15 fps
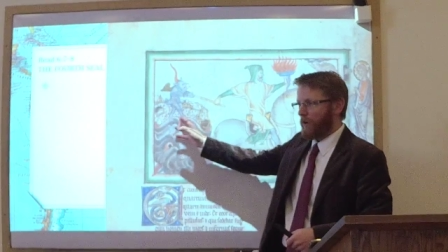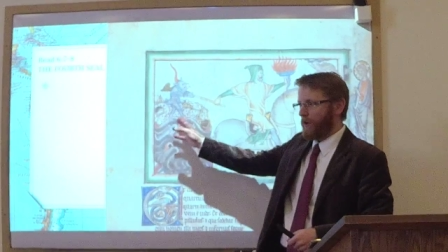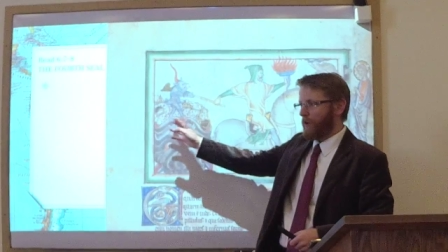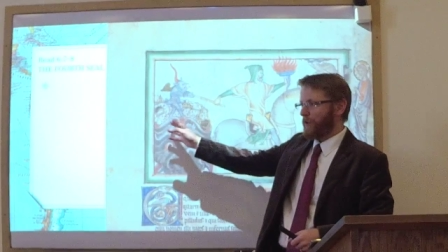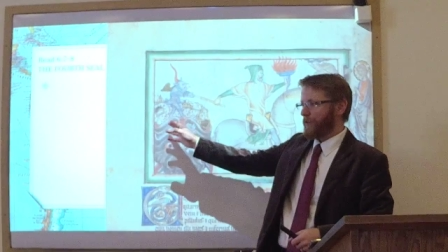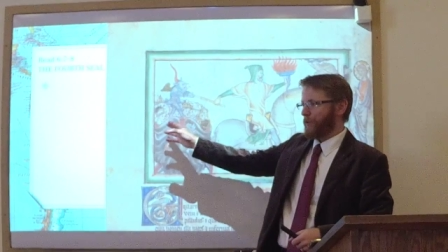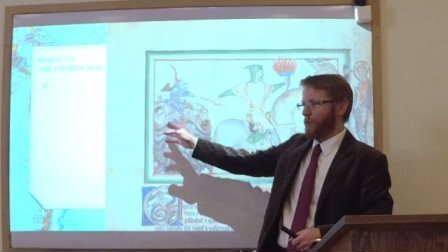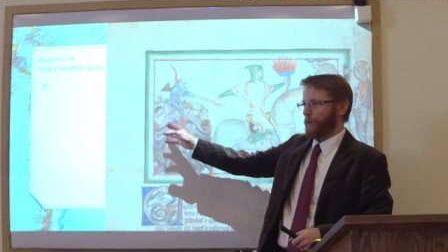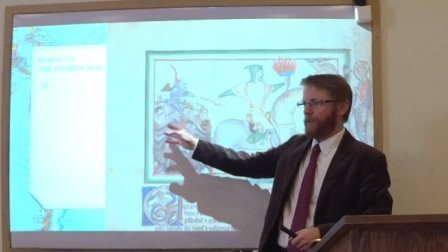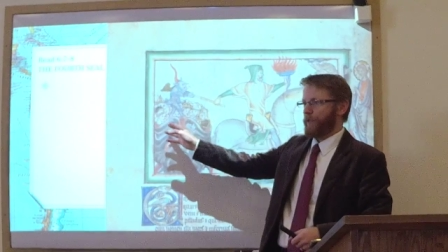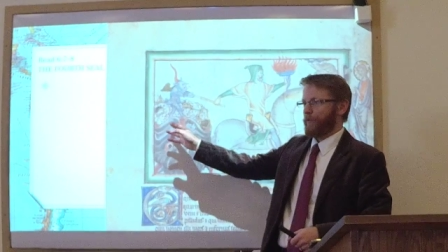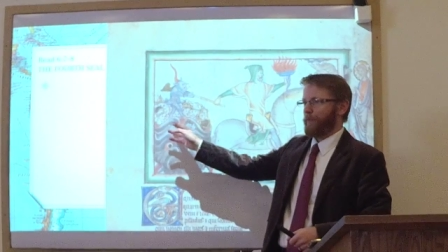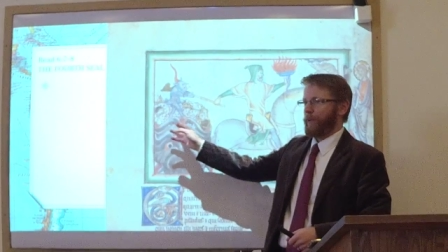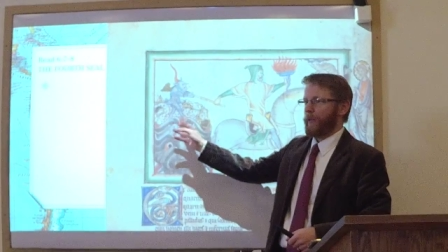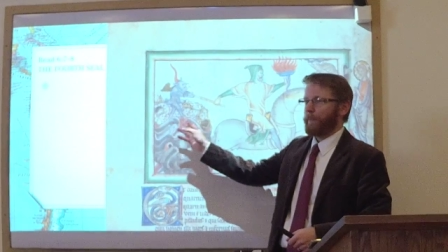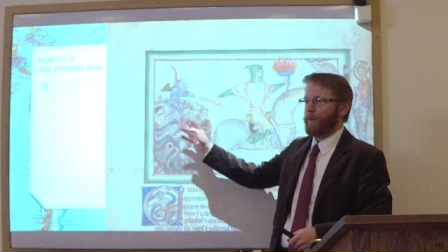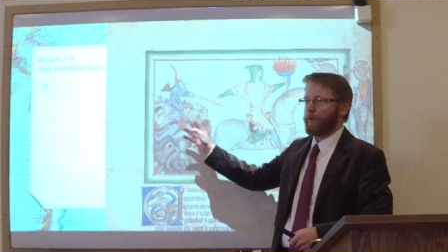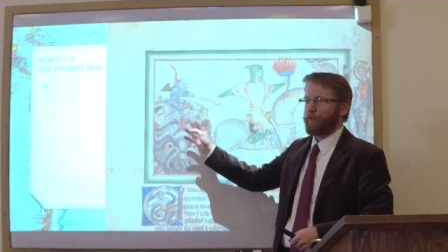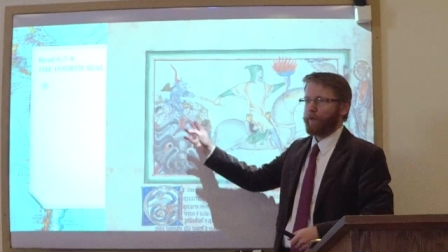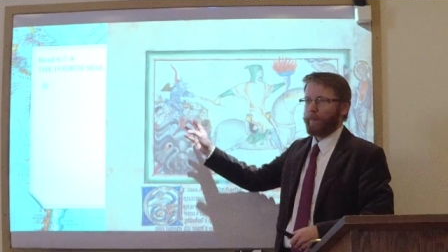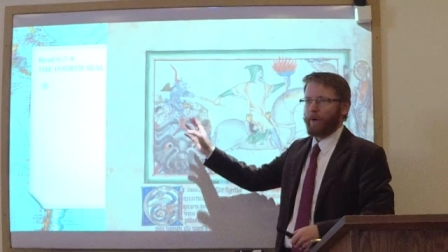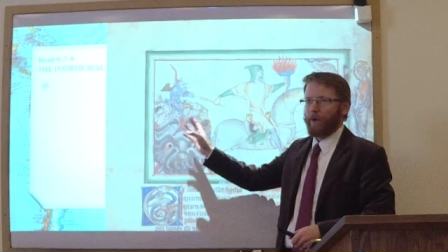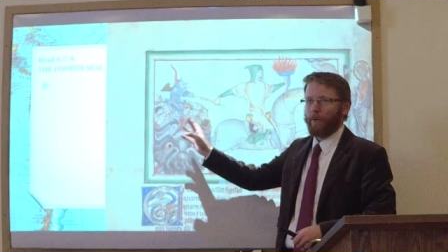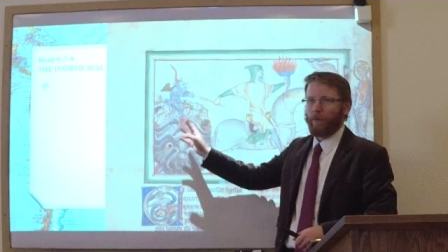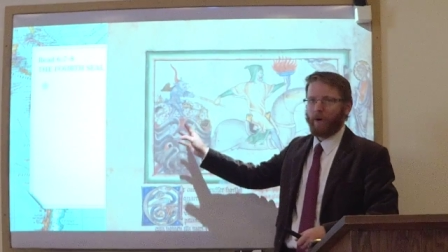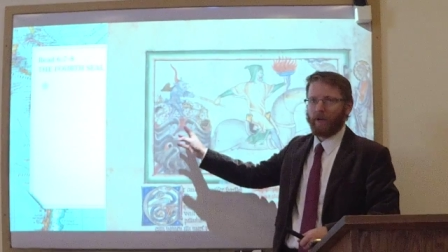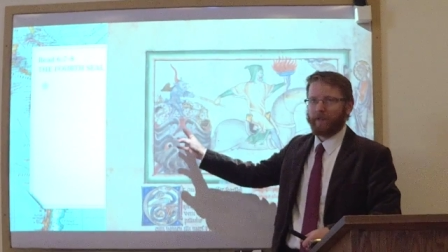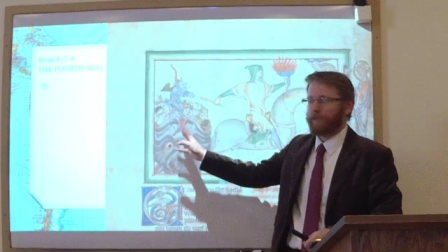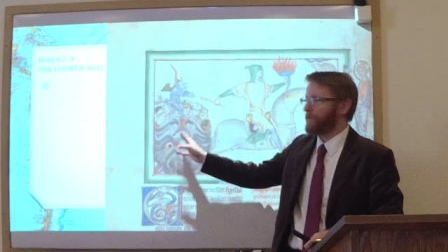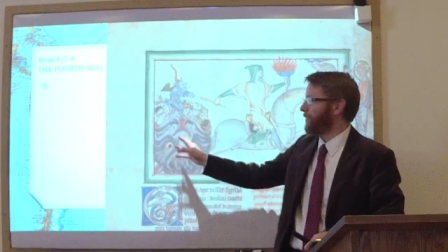all sorts of people from all
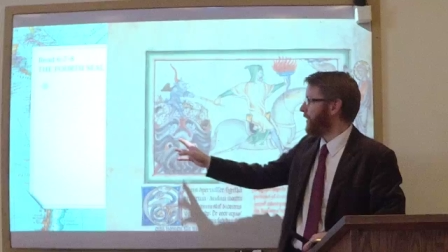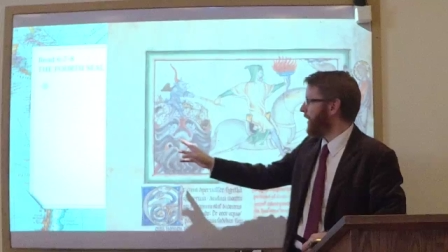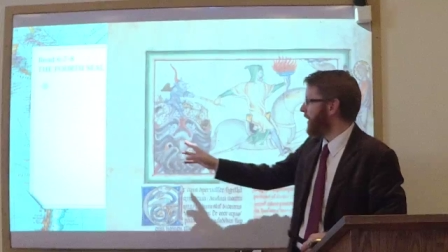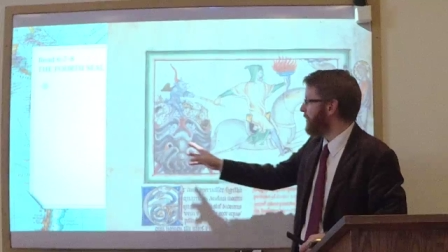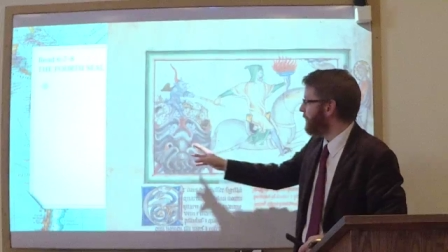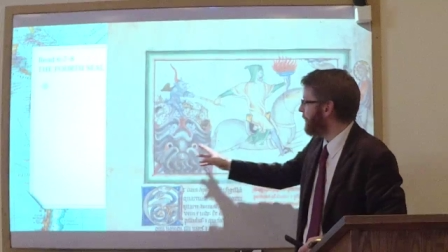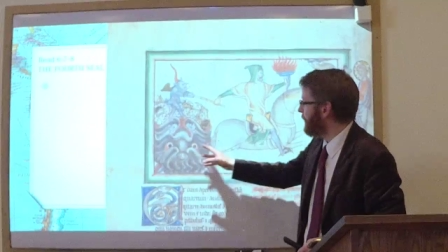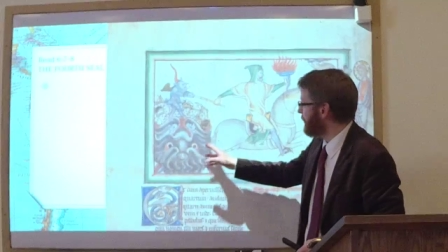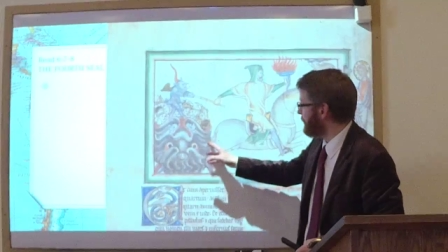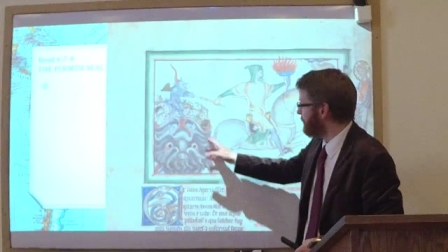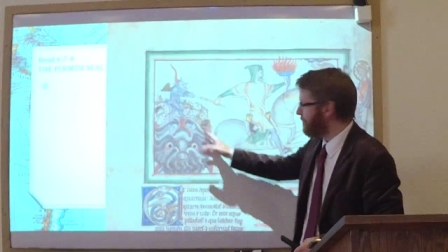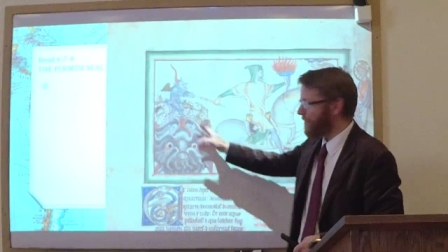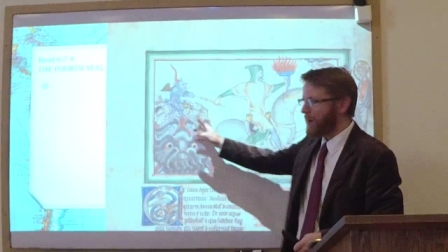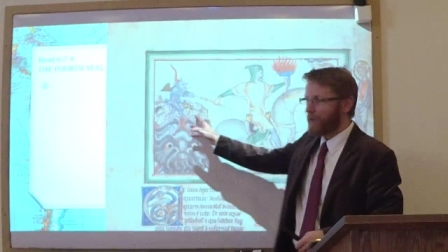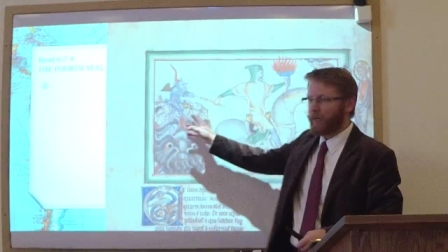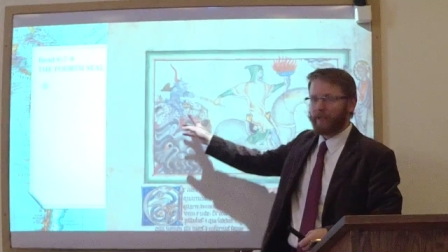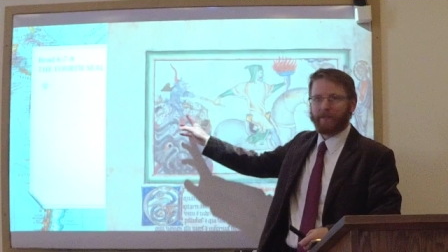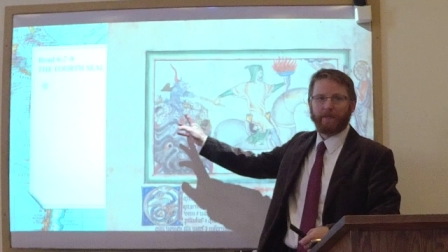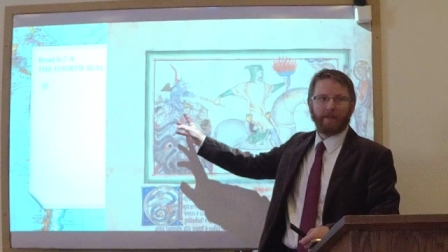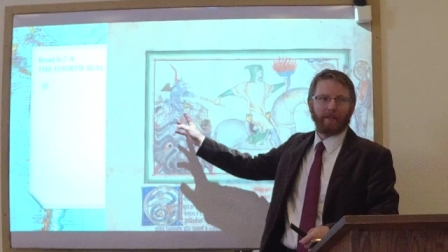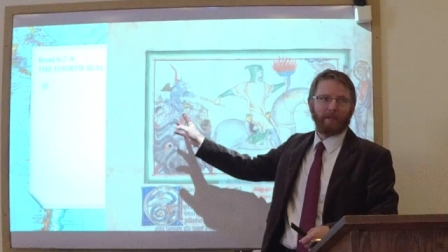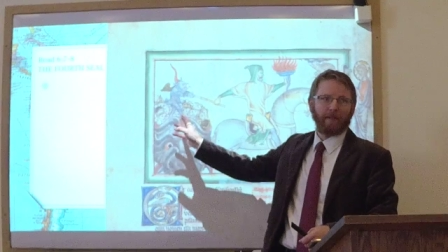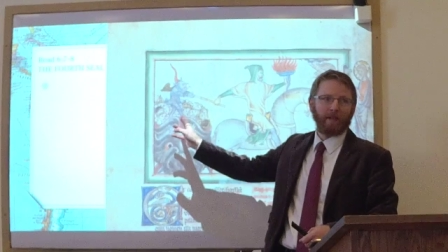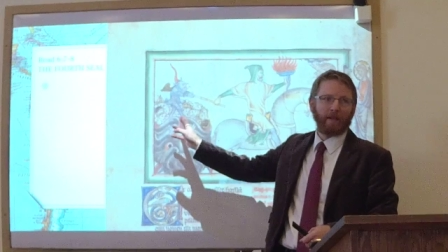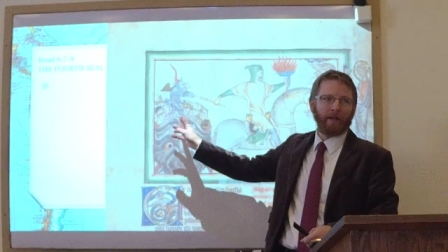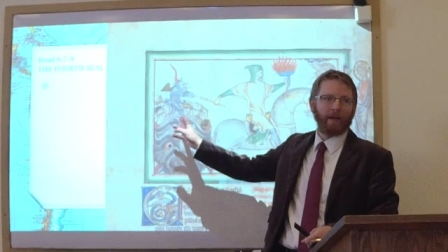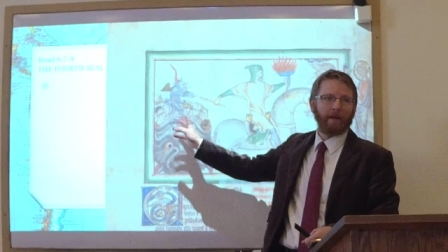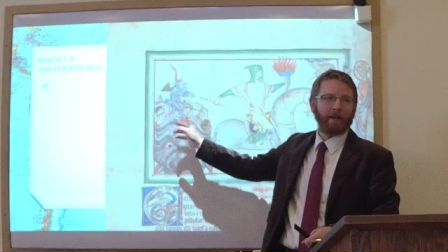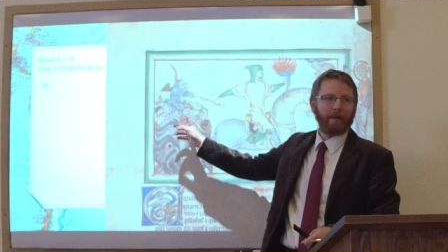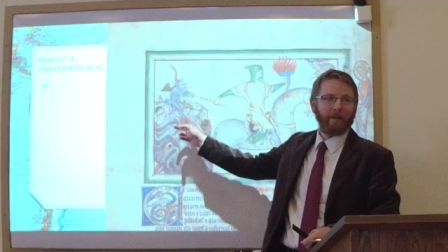walks of life. There's monks in
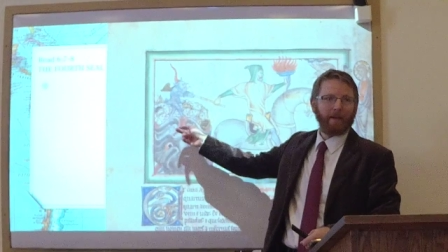there.